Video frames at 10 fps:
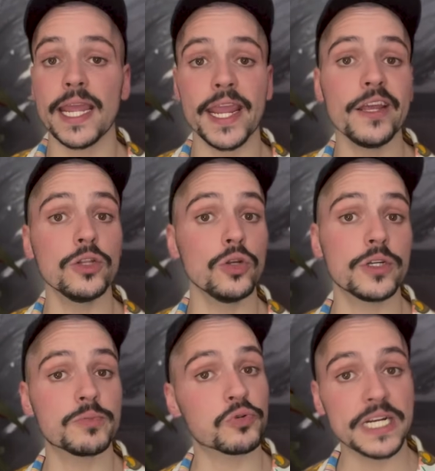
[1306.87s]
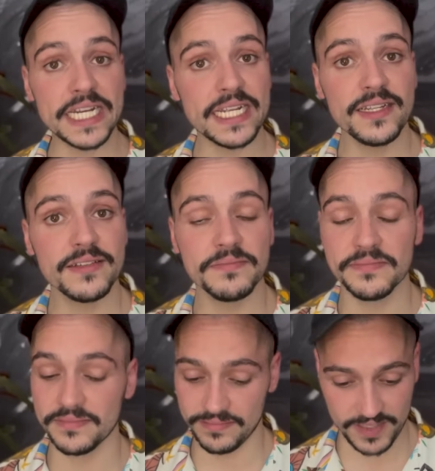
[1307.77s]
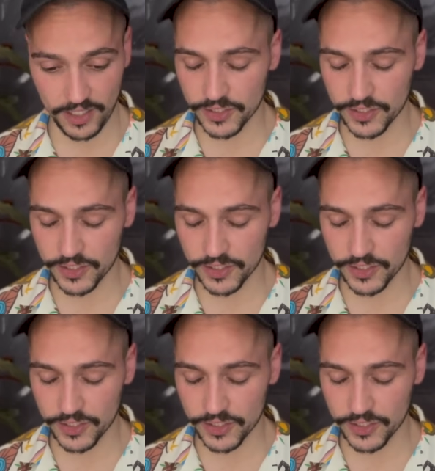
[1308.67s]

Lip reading: It looks pretty. He